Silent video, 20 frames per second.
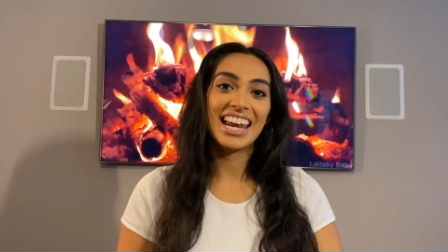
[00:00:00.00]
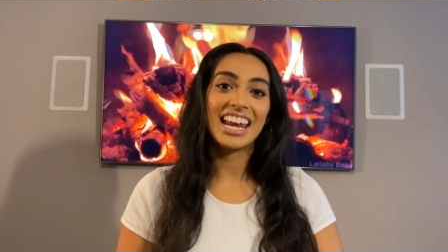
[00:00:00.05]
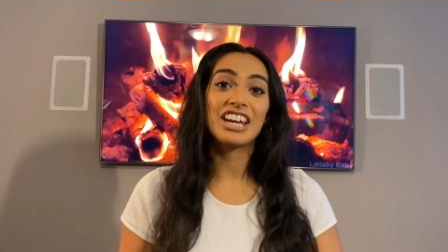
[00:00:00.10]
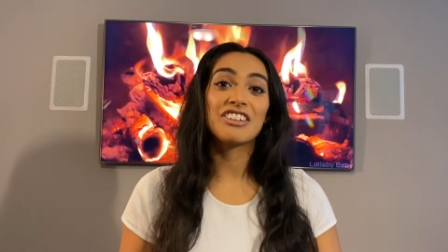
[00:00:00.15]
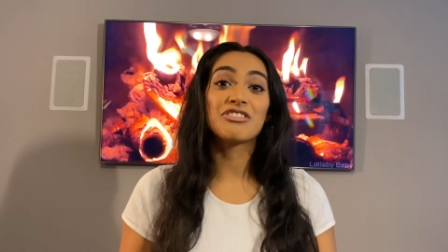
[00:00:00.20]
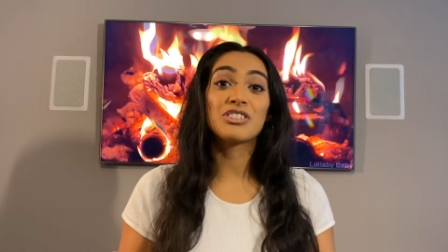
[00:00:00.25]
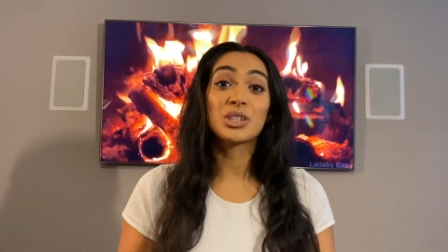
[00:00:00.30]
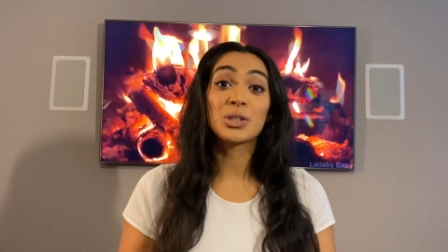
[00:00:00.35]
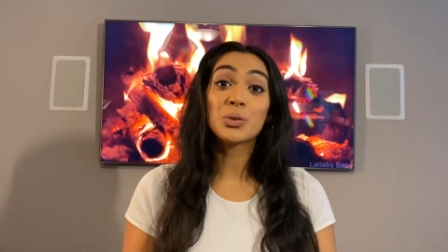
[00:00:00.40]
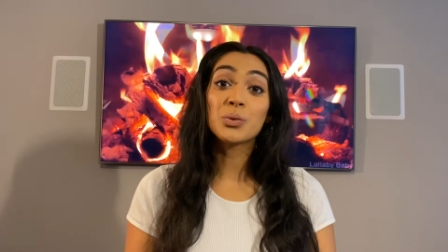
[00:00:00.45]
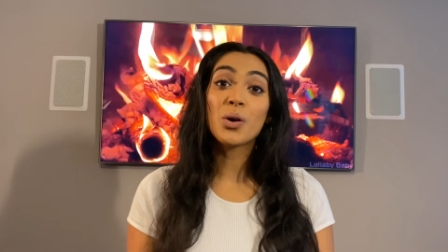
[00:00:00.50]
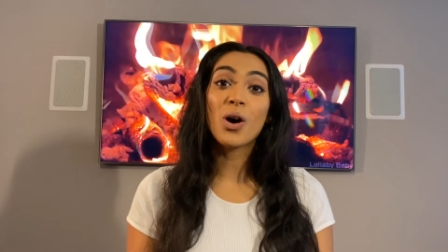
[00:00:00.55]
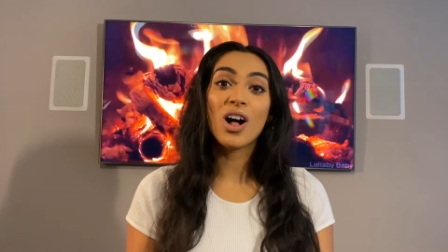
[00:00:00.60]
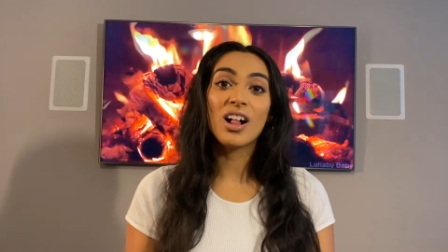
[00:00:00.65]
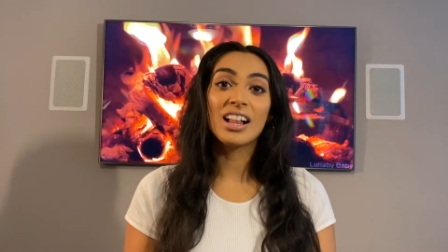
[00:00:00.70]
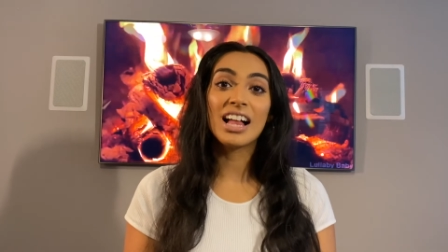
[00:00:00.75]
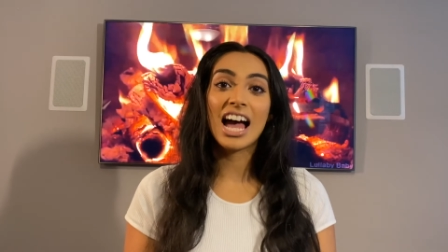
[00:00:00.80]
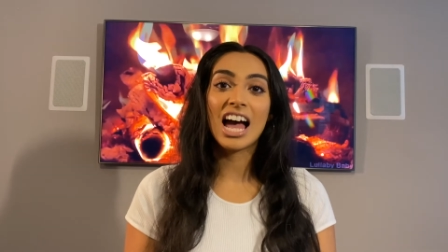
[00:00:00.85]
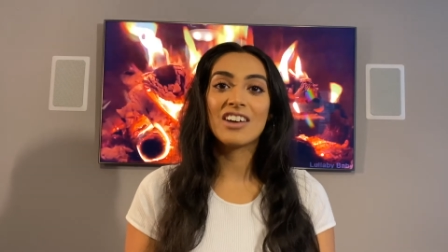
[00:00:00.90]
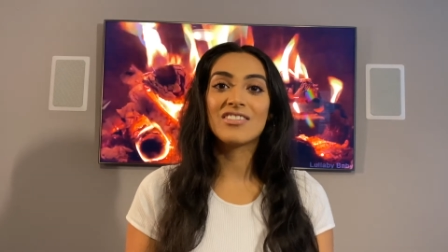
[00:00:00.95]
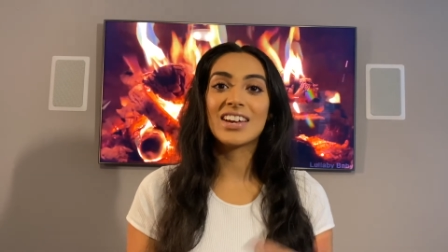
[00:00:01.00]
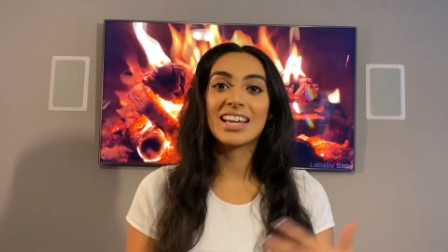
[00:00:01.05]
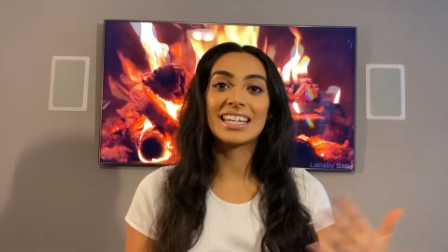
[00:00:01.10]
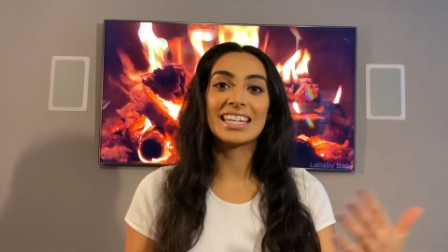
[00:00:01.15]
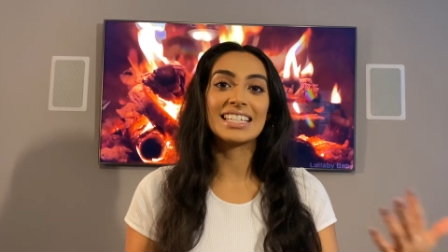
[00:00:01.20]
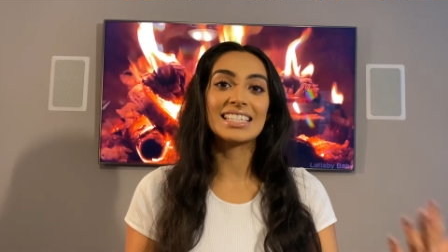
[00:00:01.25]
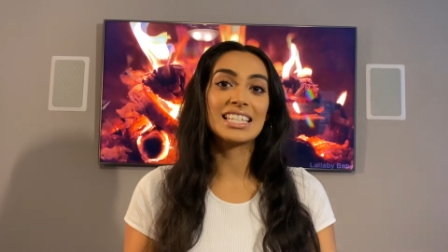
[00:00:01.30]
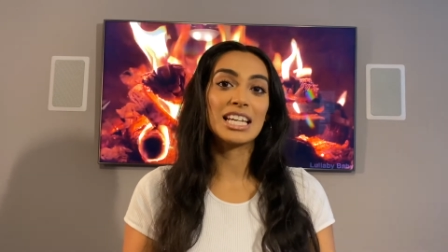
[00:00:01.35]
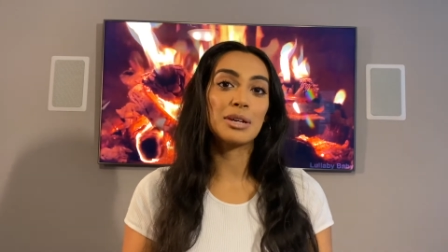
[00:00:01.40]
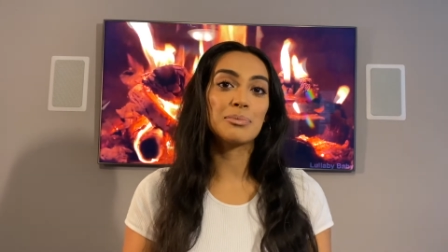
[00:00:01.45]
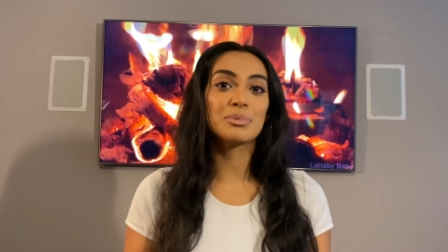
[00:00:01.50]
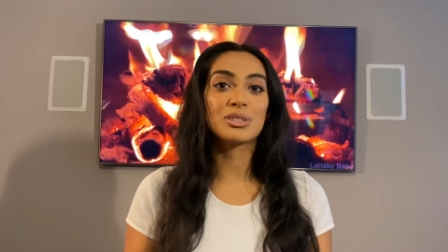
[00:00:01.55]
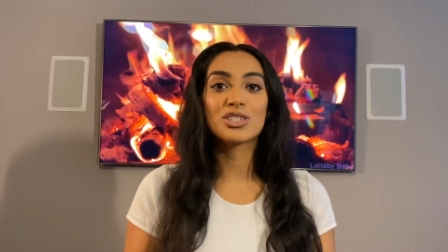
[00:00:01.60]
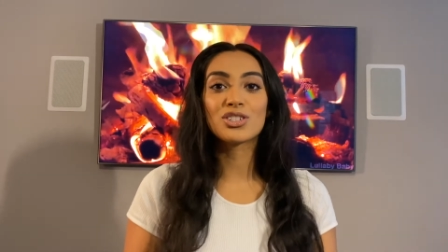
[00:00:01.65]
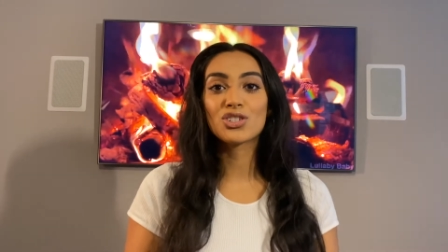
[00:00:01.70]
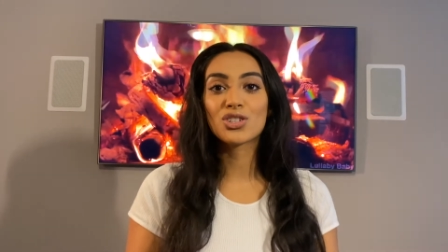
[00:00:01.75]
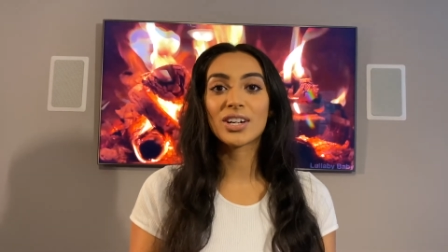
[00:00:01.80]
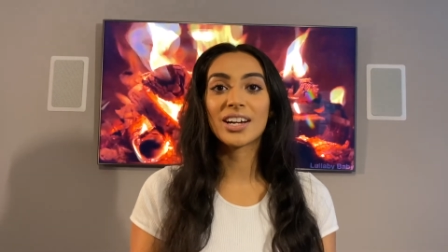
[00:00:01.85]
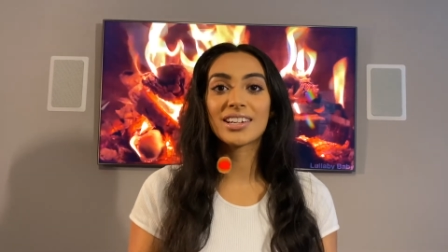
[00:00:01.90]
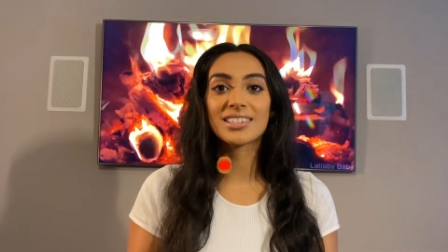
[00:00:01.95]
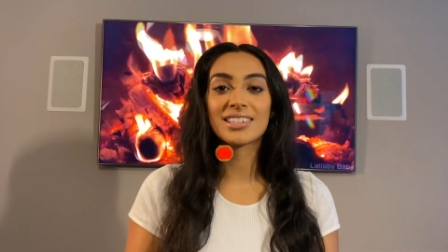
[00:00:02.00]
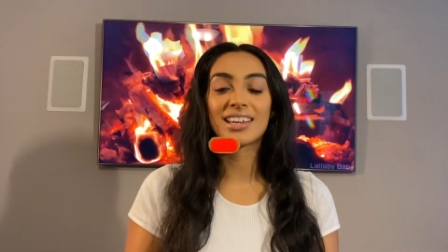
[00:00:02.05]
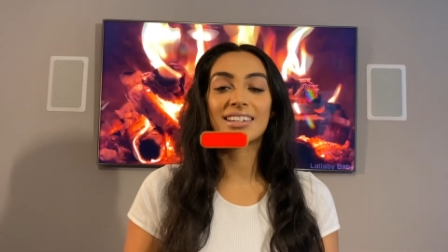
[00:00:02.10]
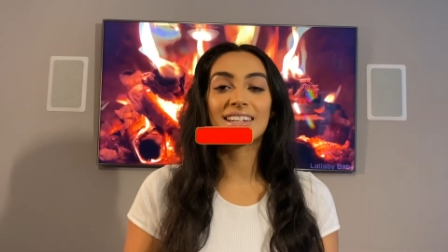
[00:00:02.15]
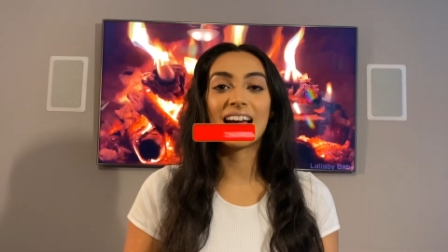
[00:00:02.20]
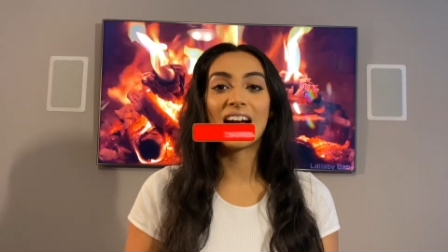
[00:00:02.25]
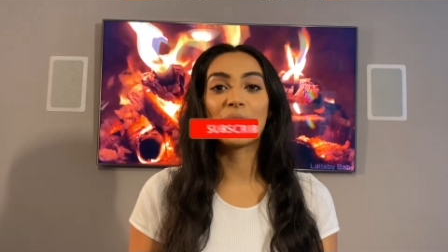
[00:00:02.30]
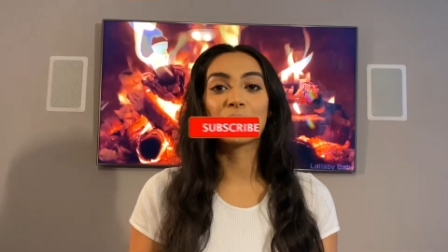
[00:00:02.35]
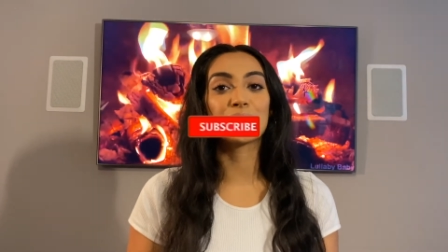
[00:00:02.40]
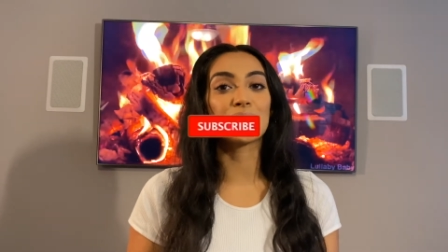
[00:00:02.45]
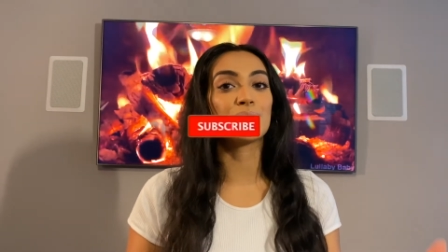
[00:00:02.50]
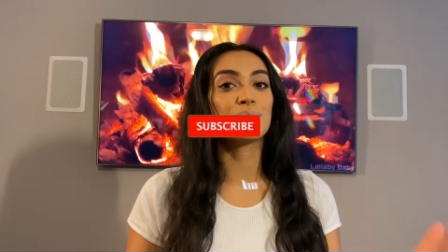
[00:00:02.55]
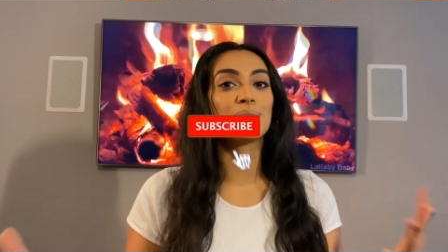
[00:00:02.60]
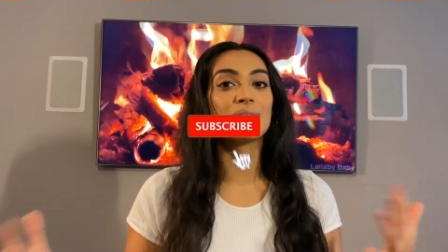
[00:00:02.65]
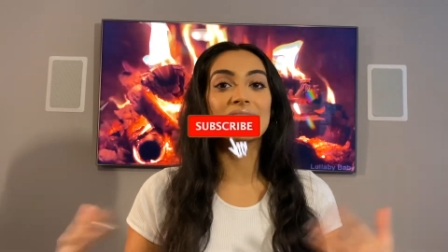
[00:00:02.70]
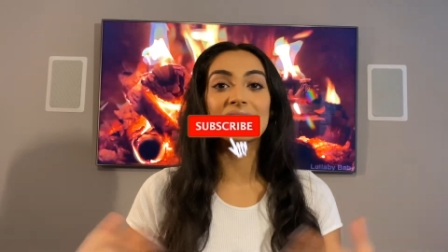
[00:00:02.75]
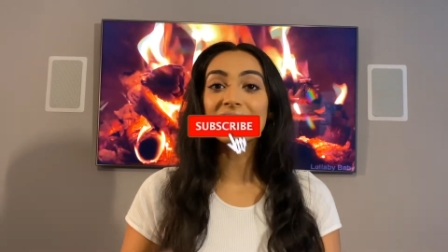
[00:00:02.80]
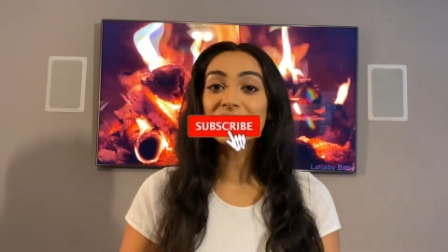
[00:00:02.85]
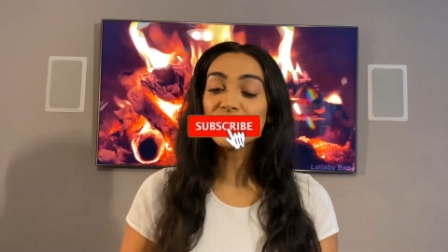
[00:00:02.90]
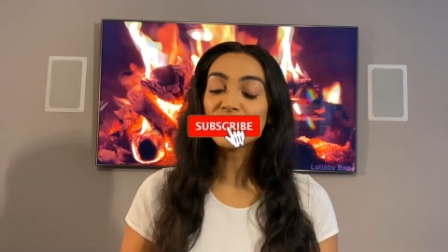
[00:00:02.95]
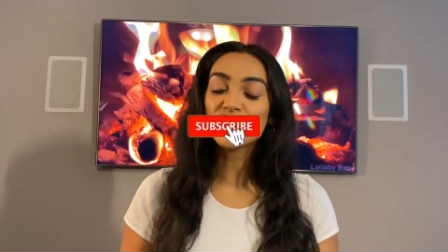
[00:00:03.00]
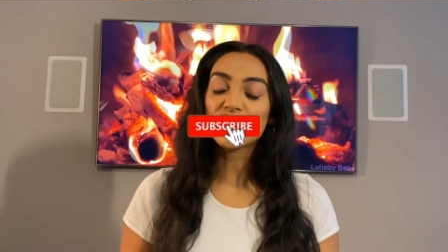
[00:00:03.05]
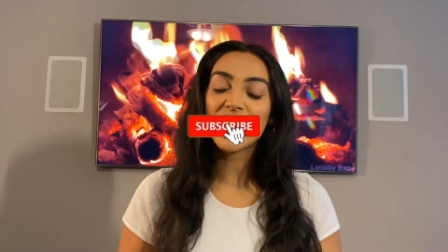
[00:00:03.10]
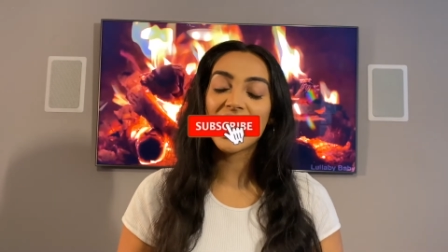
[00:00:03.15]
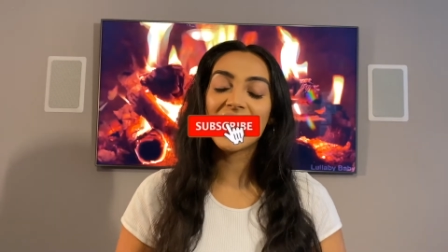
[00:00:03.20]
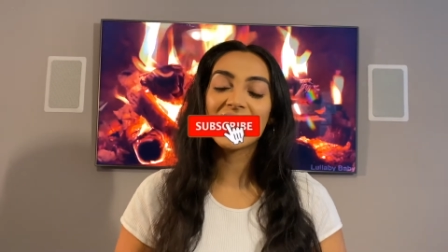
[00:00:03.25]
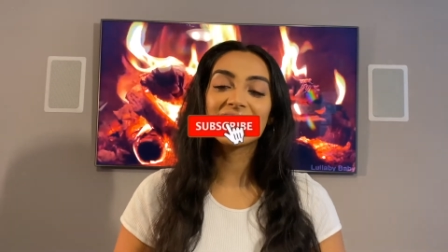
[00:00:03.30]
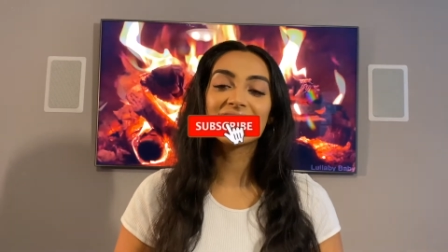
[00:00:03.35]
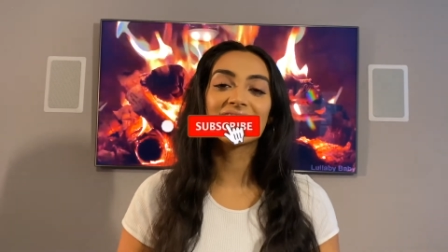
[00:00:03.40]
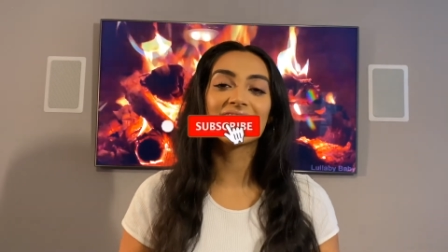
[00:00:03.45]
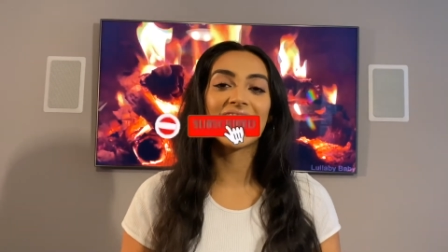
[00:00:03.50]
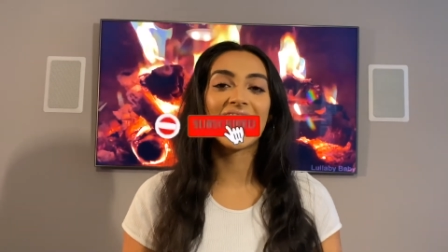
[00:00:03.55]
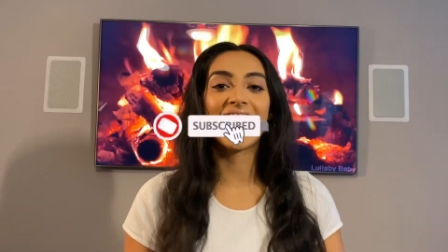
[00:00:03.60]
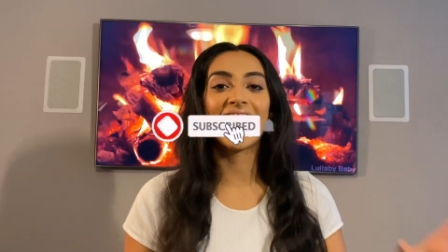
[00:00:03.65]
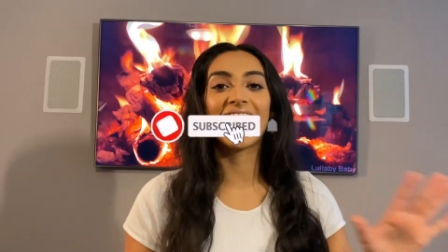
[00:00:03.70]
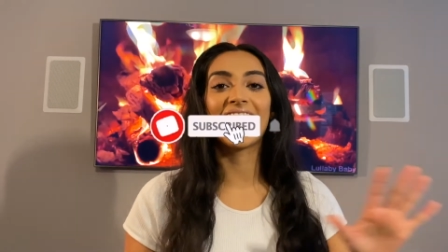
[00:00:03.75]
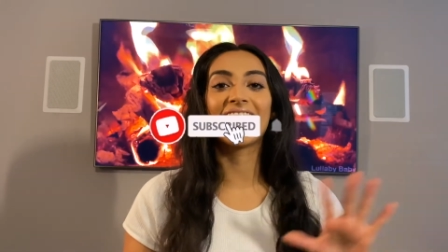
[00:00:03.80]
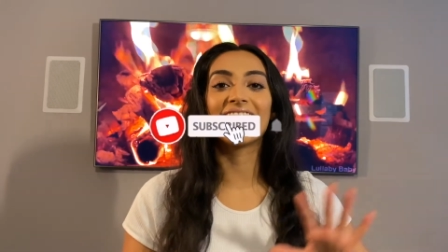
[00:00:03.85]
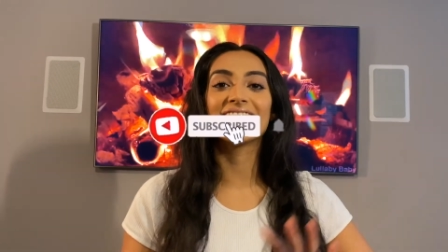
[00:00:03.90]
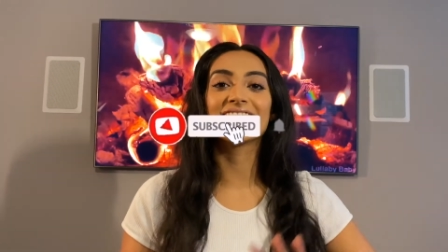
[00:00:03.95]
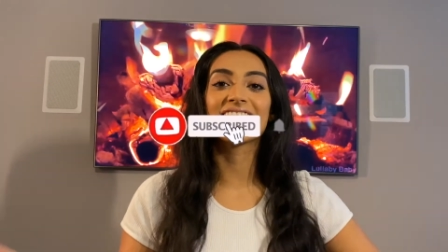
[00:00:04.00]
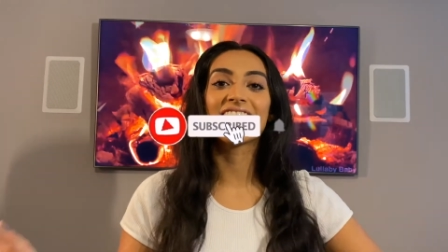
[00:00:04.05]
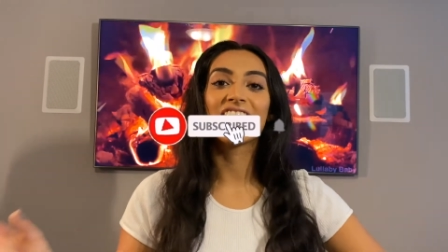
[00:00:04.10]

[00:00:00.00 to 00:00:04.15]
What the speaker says: If you all have any tips and tricks on how to de-stress and